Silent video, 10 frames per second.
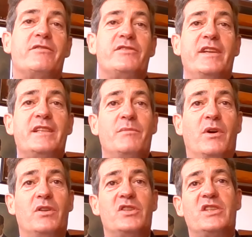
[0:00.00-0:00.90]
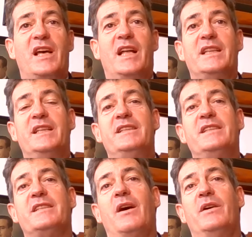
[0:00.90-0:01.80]
of 6 months and this
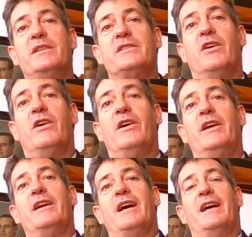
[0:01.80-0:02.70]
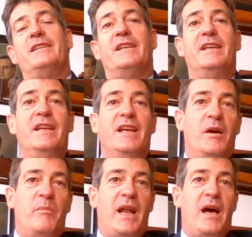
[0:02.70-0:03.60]
is how it's going and
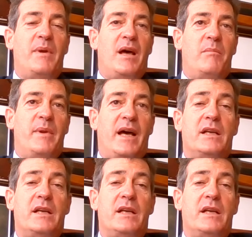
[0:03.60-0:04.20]
blah, blah, blah.